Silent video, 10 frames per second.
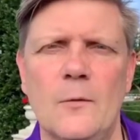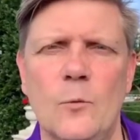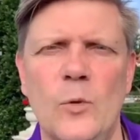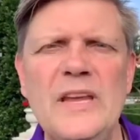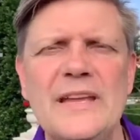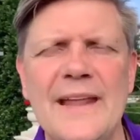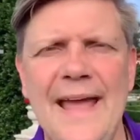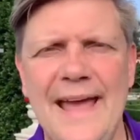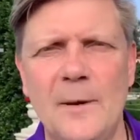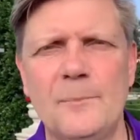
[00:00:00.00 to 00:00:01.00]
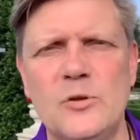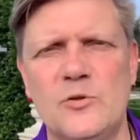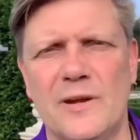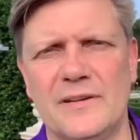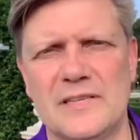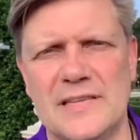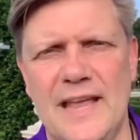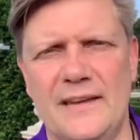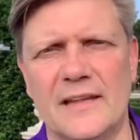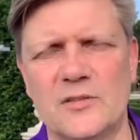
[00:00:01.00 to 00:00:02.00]
We can help you to
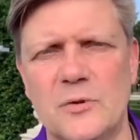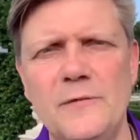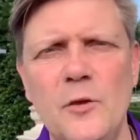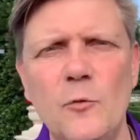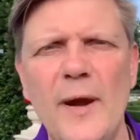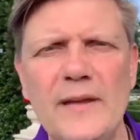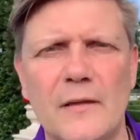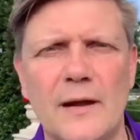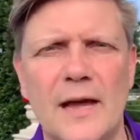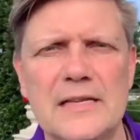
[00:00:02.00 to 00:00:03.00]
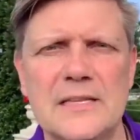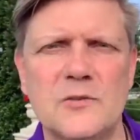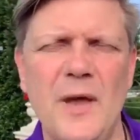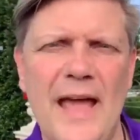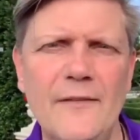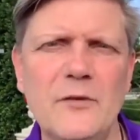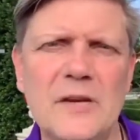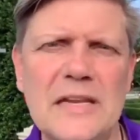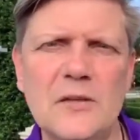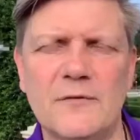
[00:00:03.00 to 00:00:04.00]
understand that. So if you recognize that you have a
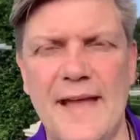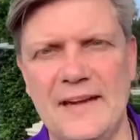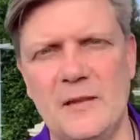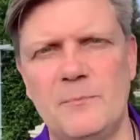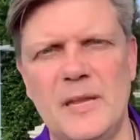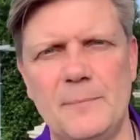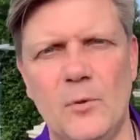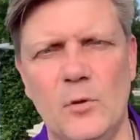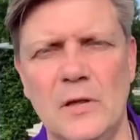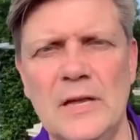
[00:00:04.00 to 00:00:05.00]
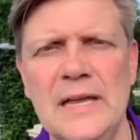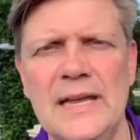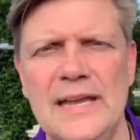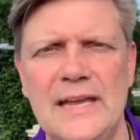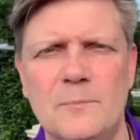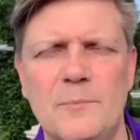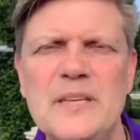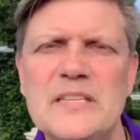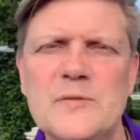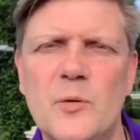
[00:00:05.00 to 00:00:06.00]
need of adding people in
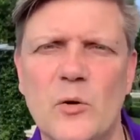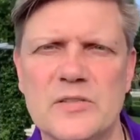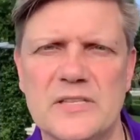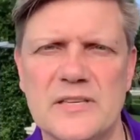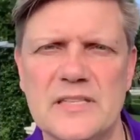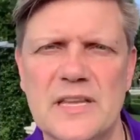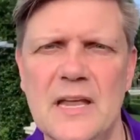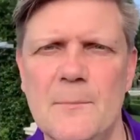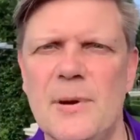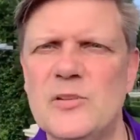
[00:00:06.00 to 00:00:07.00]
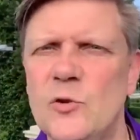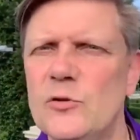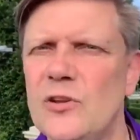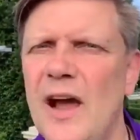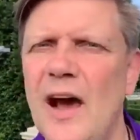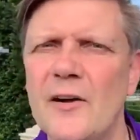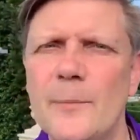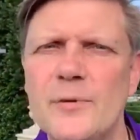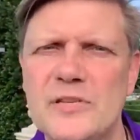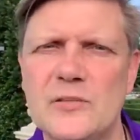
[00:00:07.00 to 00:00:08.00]
business processes, but you're not
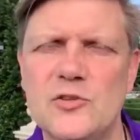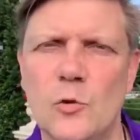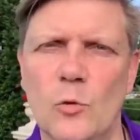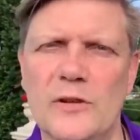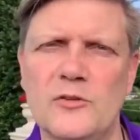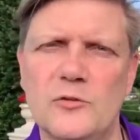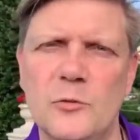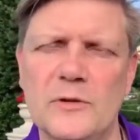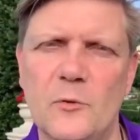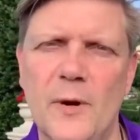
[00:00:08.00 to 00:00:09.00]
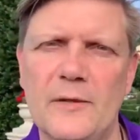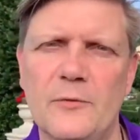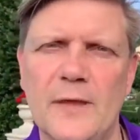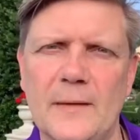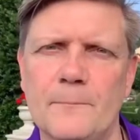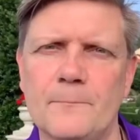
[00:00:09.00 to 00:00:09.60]
100% sure that you're doing the right thing,